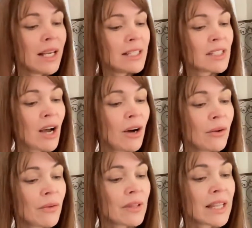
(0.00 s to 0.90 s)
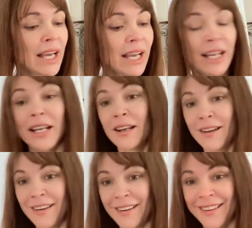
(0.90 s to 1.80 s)
so then
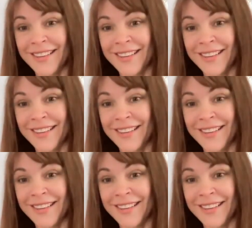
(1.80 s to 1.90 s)
uh,